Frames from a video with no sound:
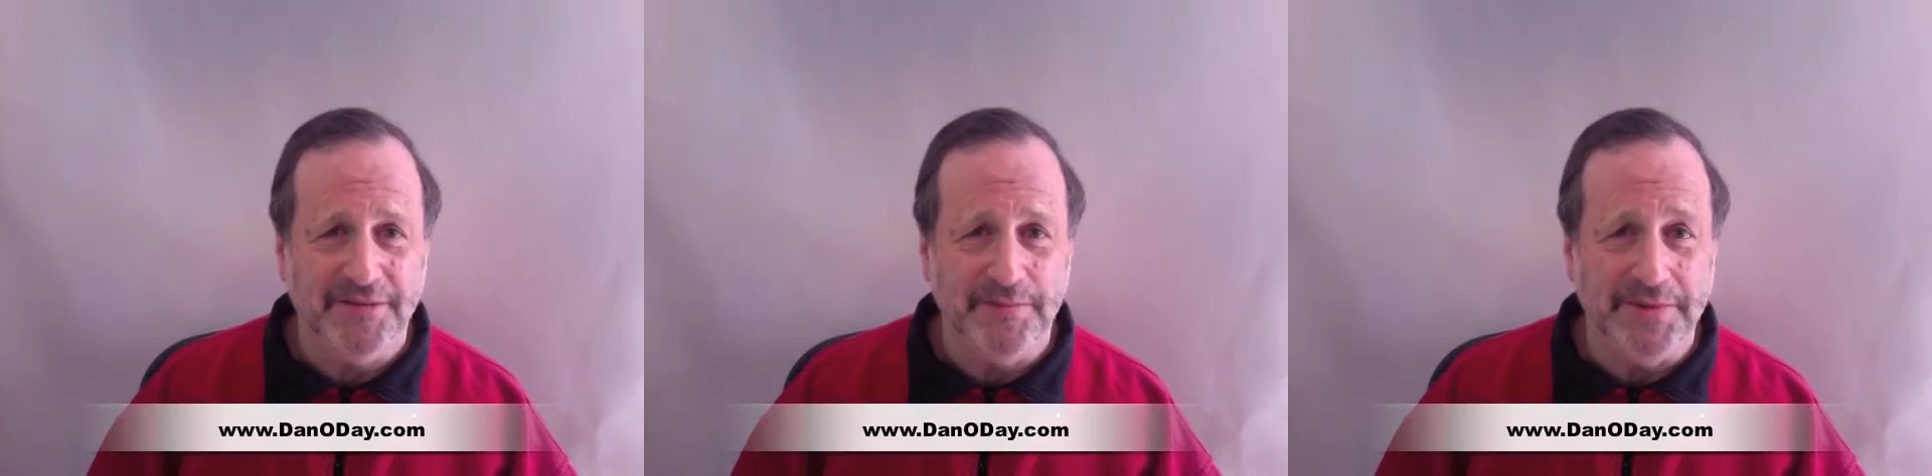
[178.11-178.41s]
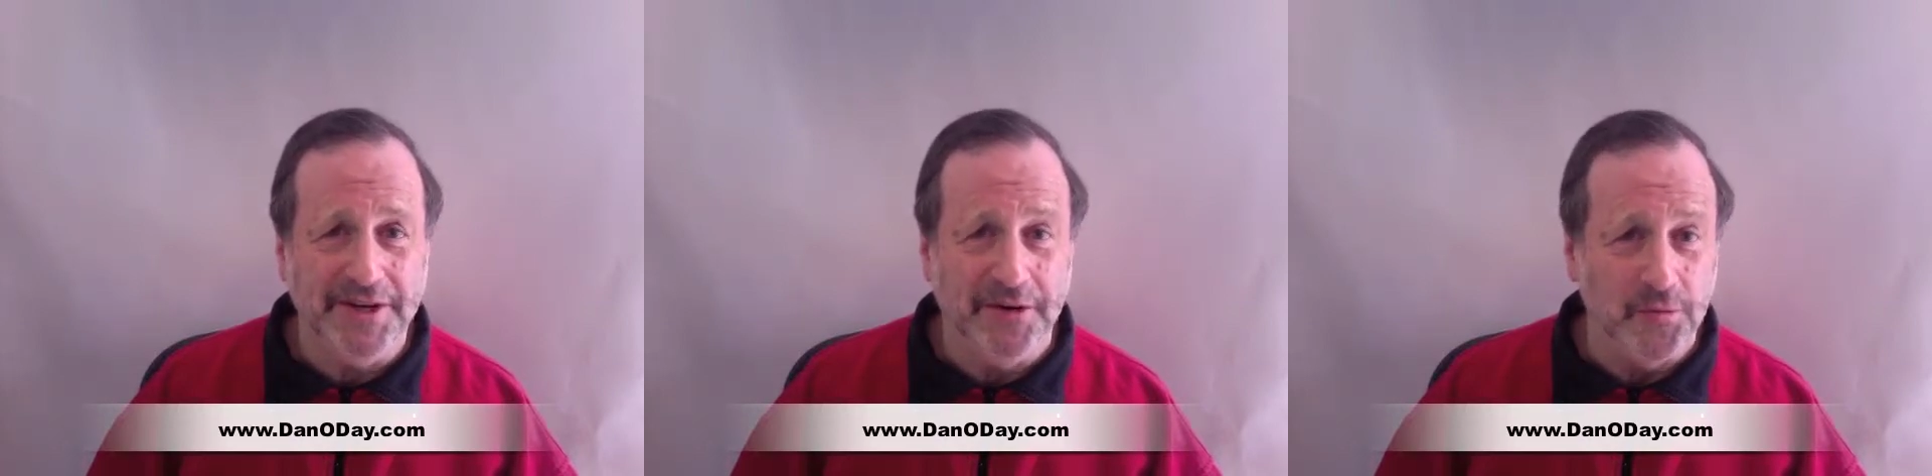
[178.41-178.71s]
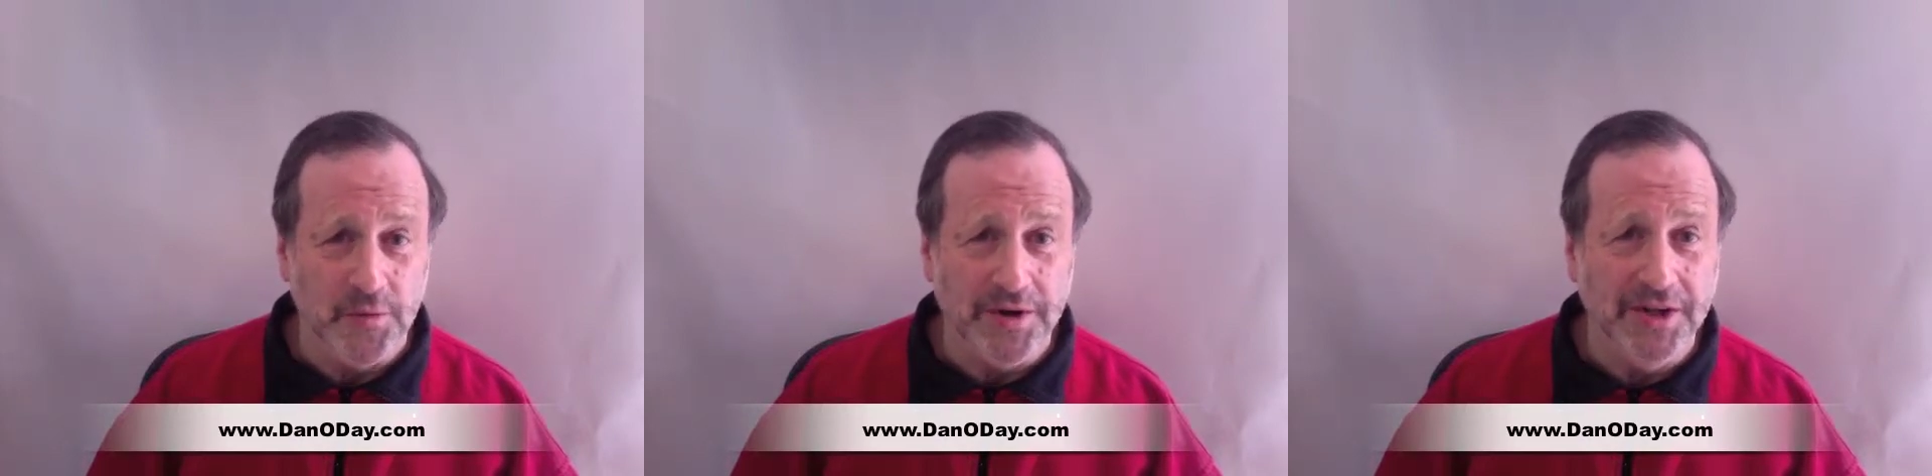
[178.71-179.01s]
meet a
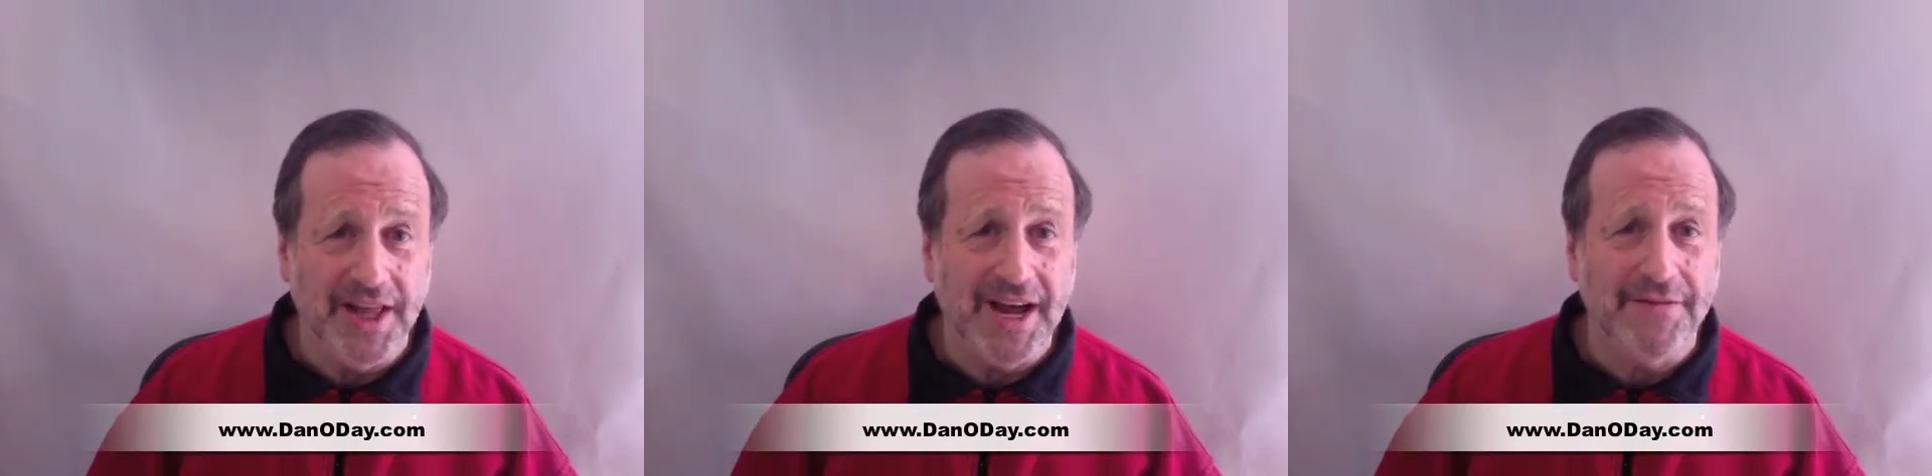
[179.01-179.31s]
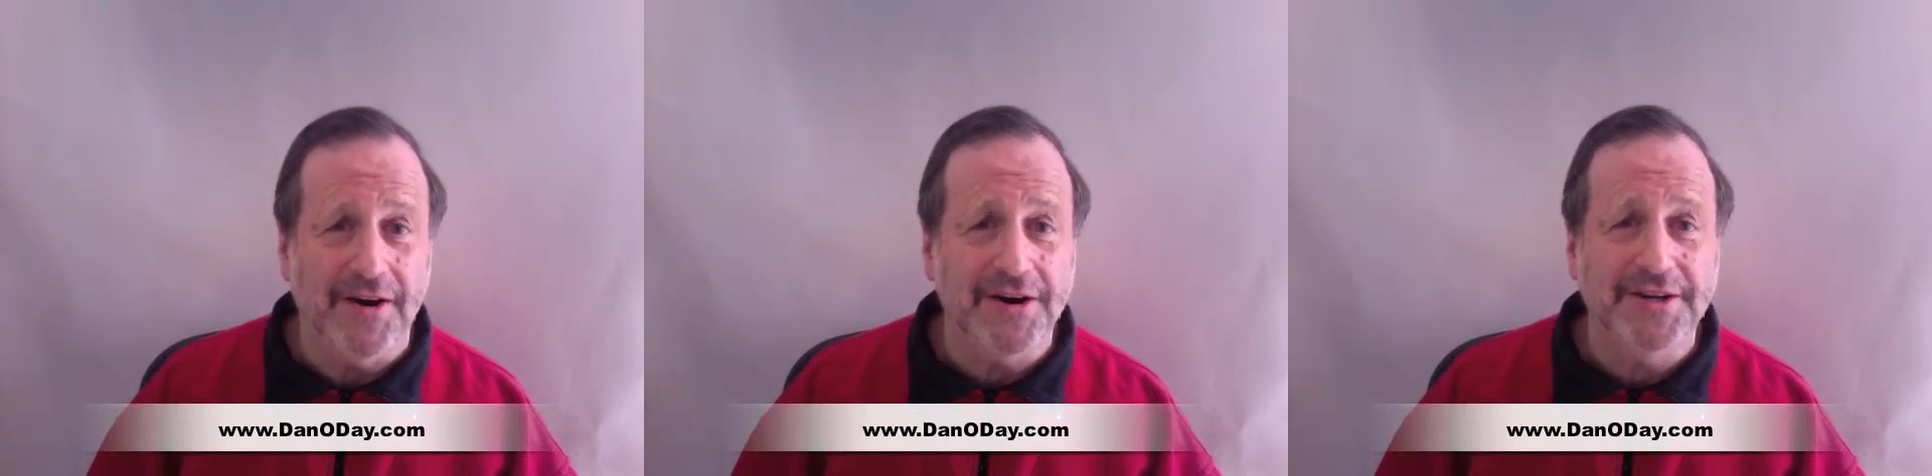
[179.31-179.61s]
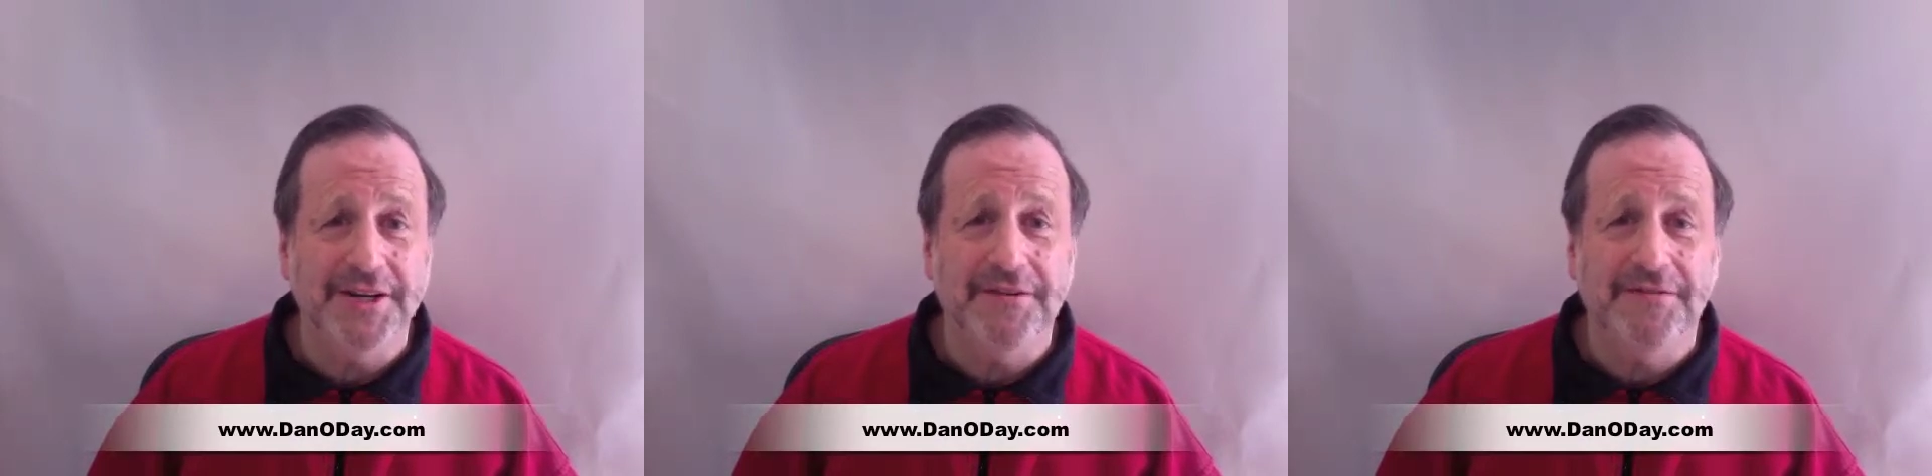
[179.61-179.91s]
real live
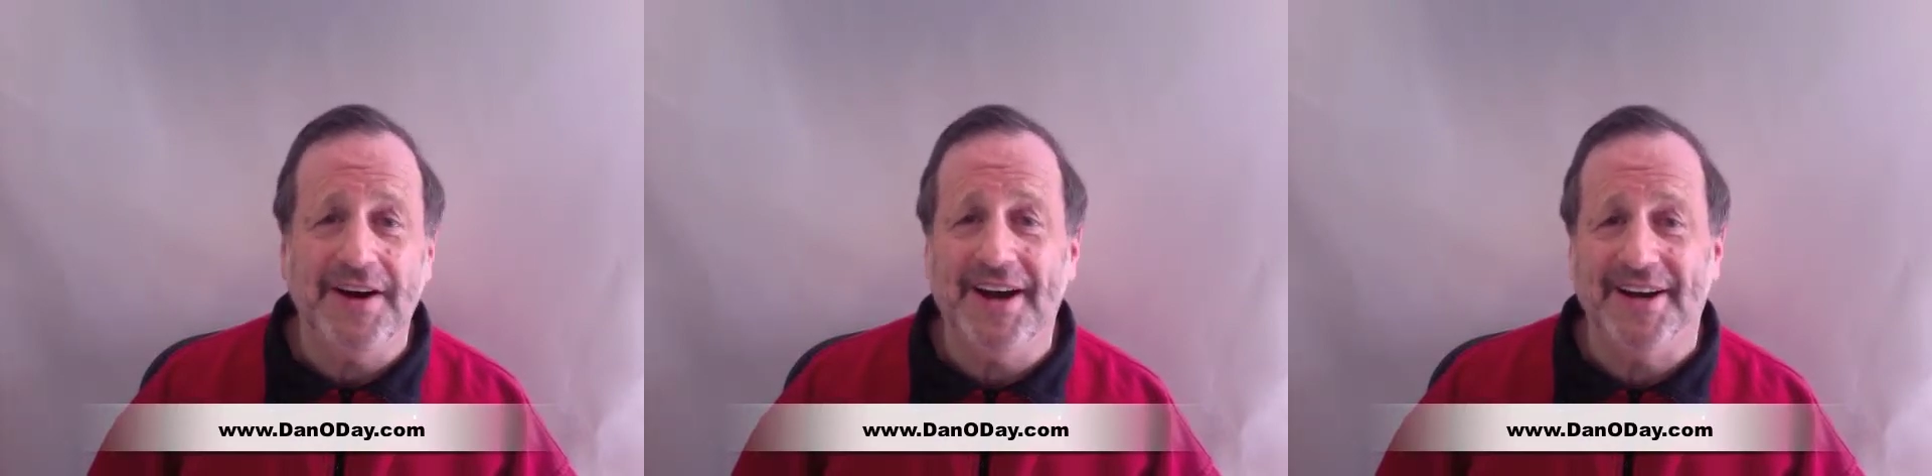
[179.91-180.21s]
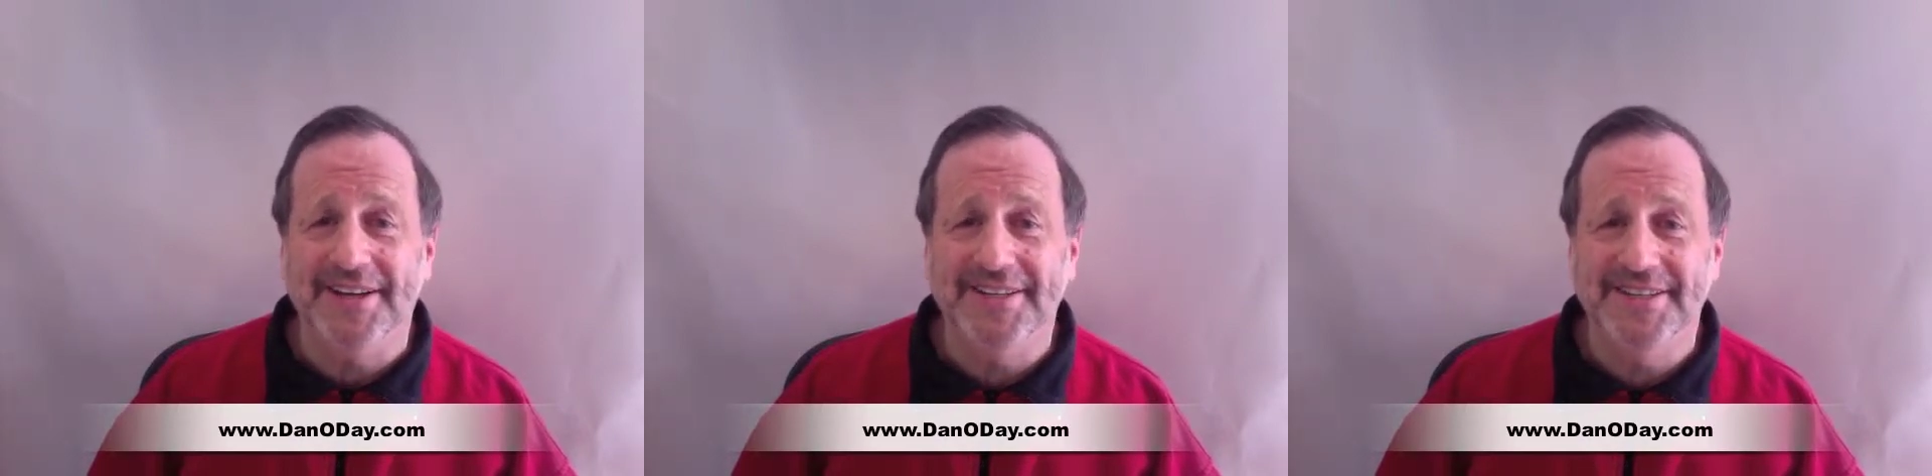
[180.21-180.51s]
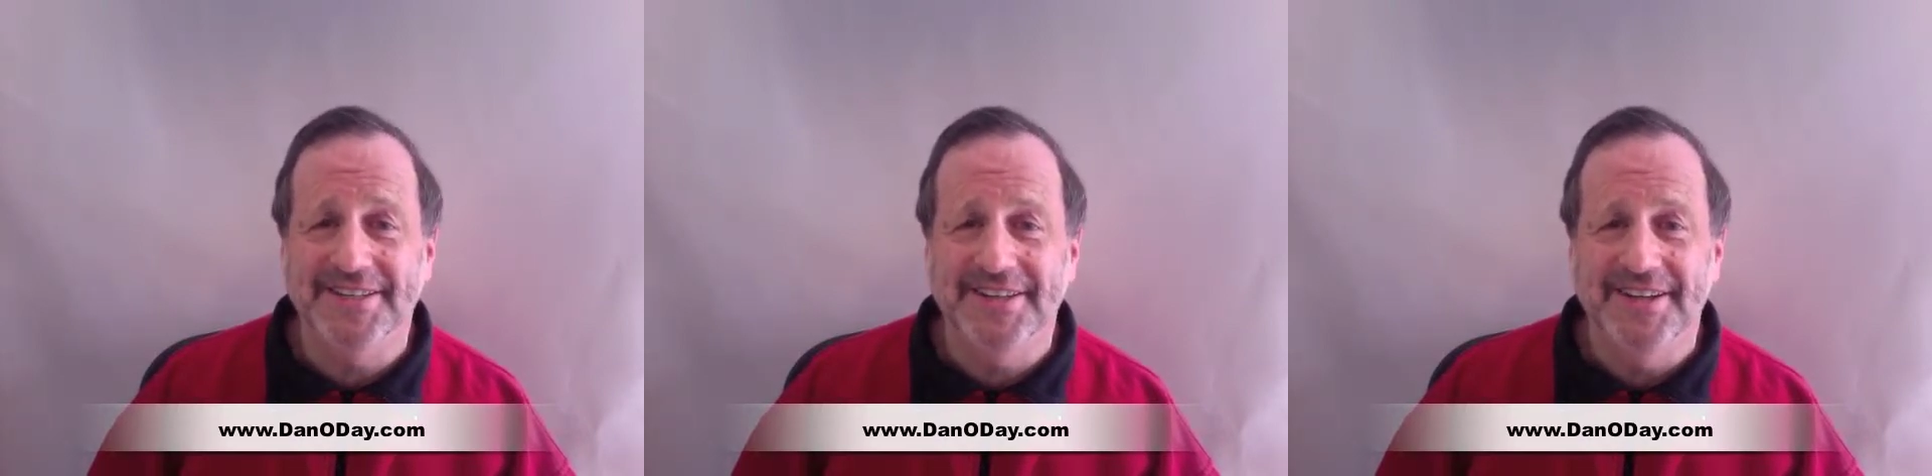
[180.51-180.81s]
Arctic fox,